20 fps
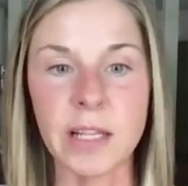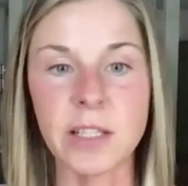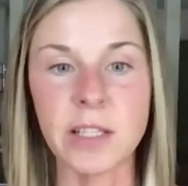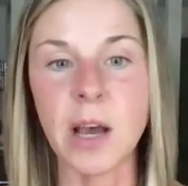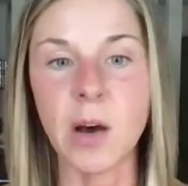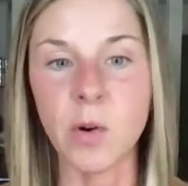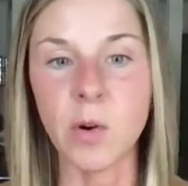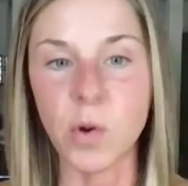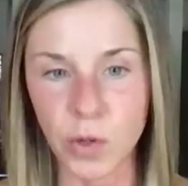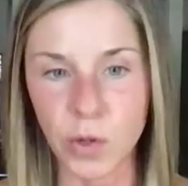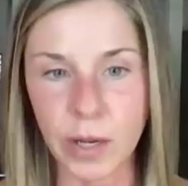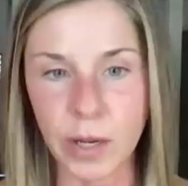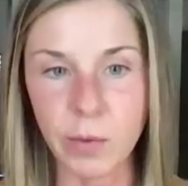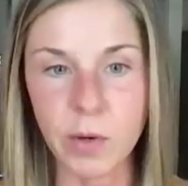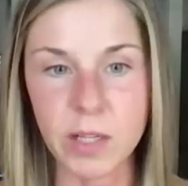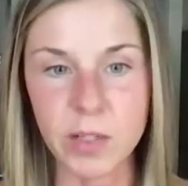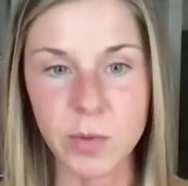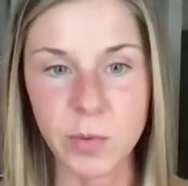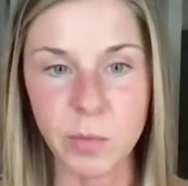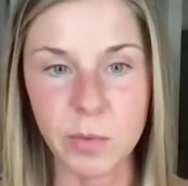That's how old I
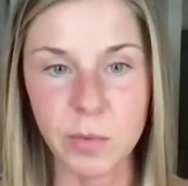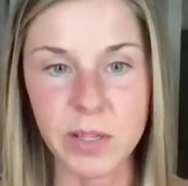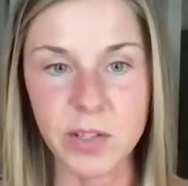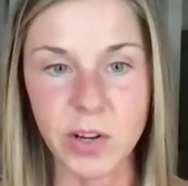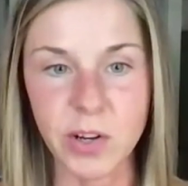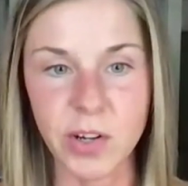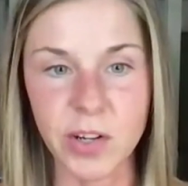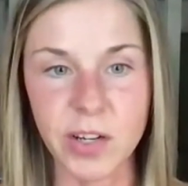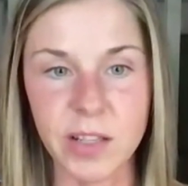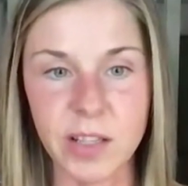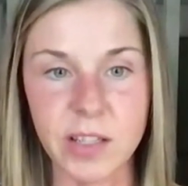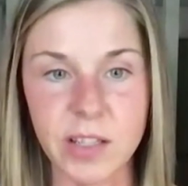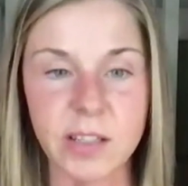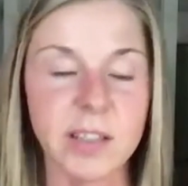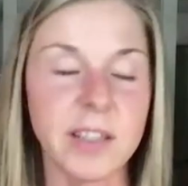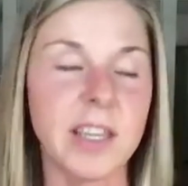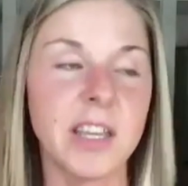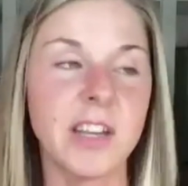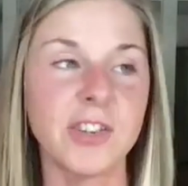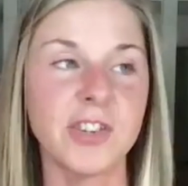was when we started
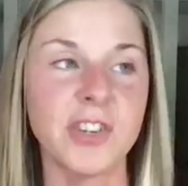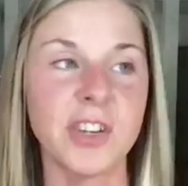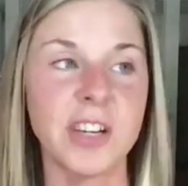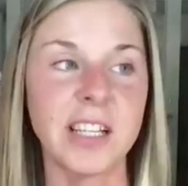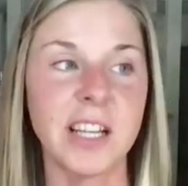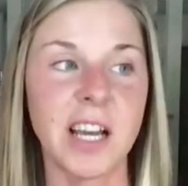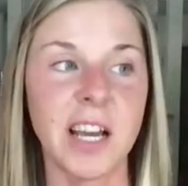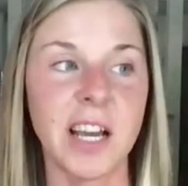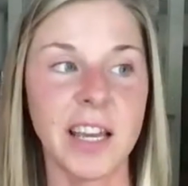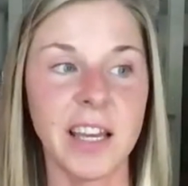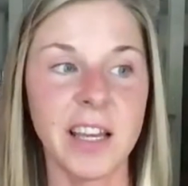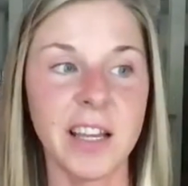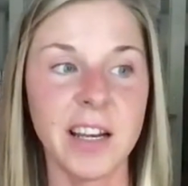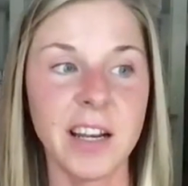the ketogenic diet.